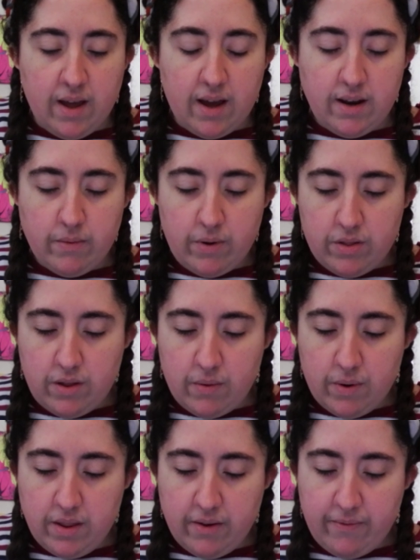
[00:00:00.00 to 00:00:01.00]
and it was there
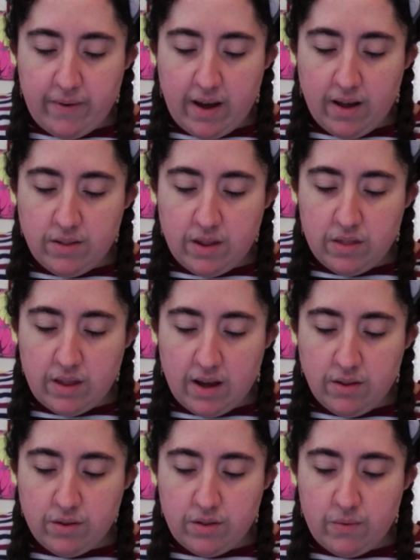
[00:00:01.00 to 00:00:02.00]
where they found the
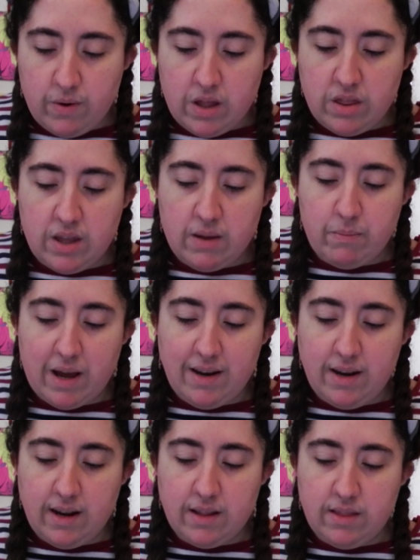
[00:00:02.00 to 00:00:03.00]
signs of the recent
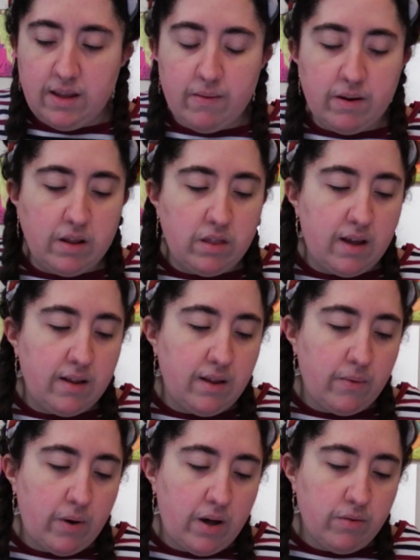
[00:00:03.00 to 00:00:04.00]
mining activities, and
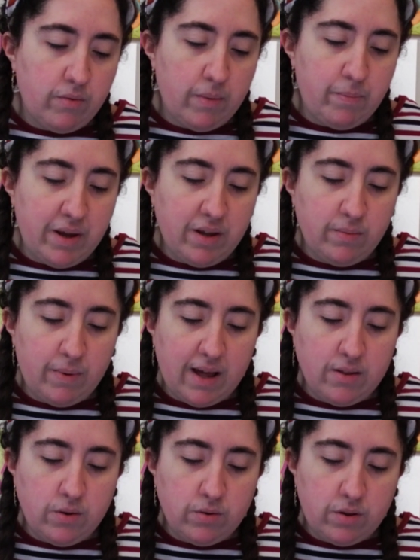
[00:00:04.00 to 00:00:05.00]
the walls were pitch
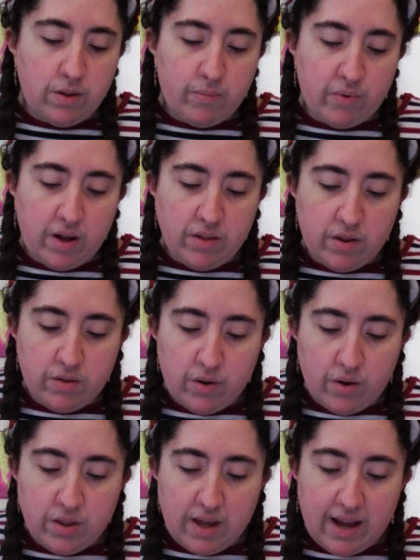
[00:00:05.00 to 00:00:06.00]
black due to the presence
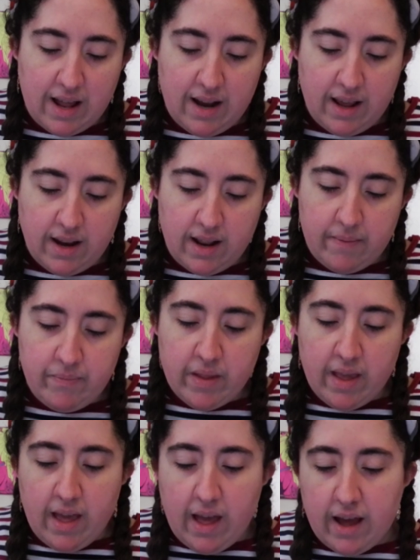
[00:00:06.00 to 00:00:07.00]
of the galena,
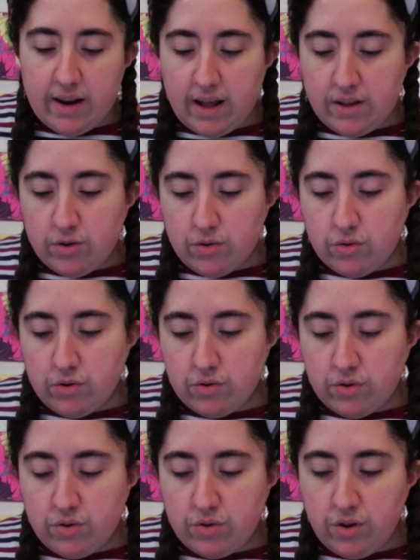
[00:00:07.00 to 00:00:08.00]
a natural source
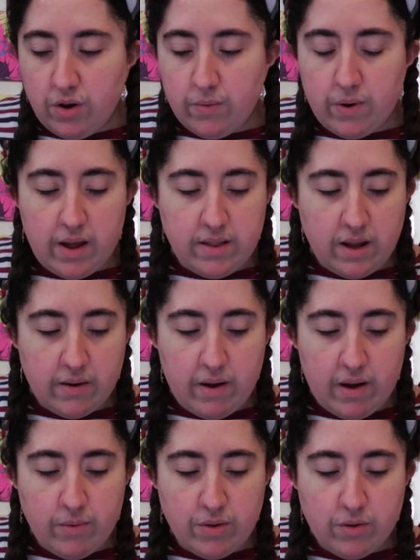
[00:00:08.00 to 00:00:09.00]
of silver, and the
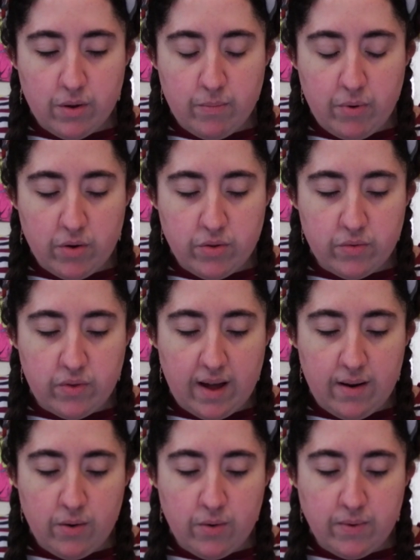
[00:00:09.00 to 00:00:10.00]
ground was composed of
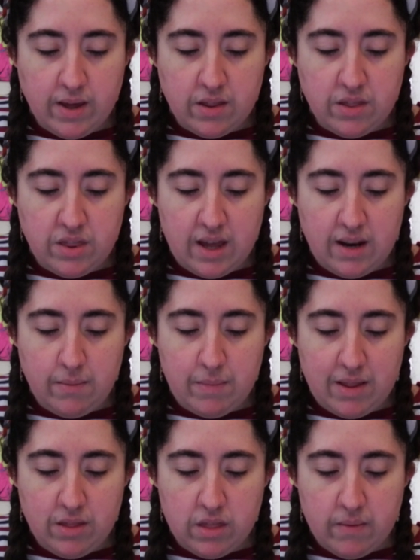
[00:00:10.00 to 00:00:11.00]
alluvial
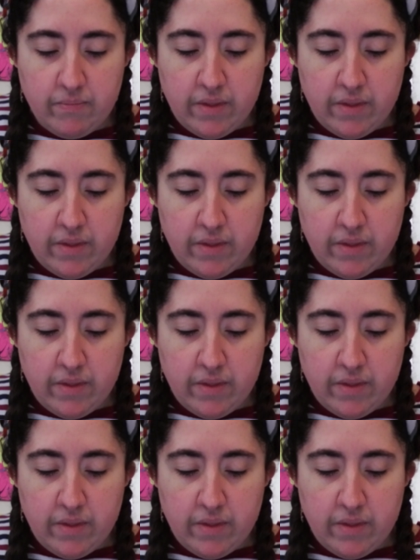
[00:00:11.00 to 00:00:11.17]
sediments.